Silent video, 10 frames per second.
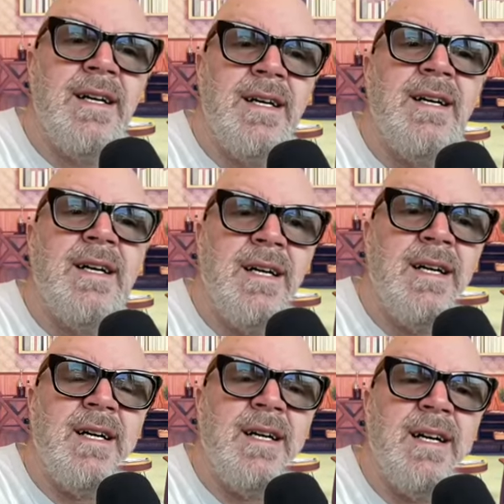
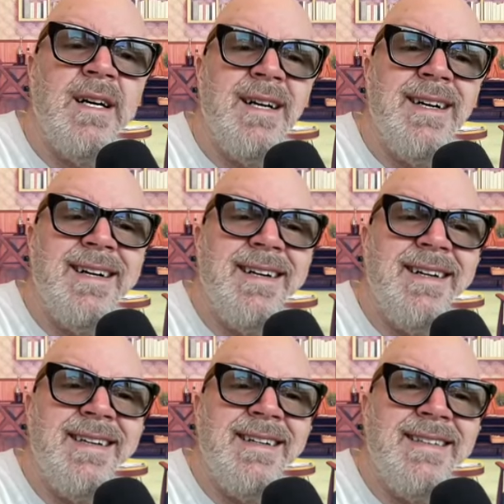
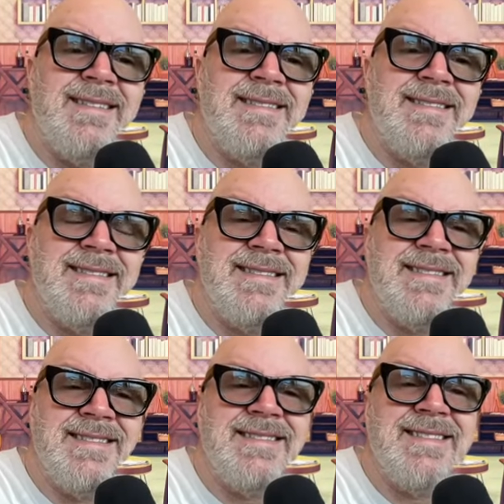
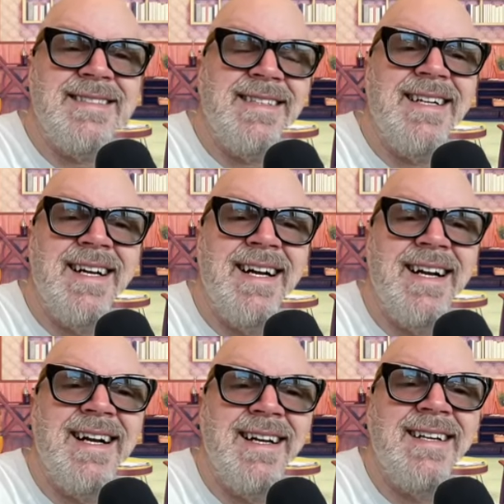
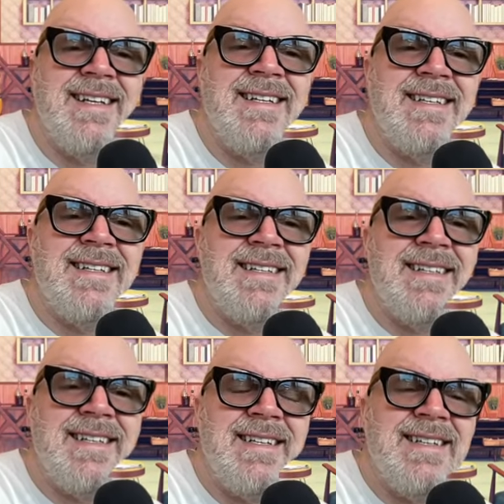
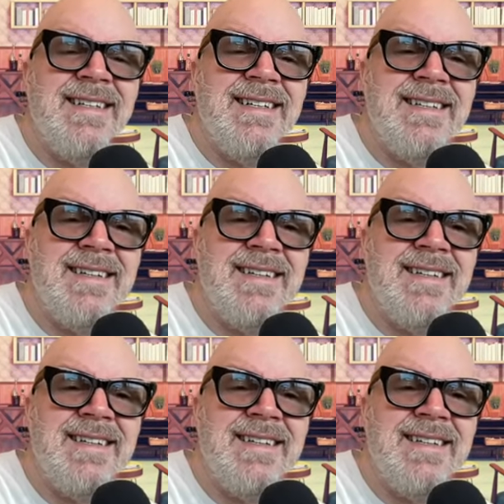[no speech]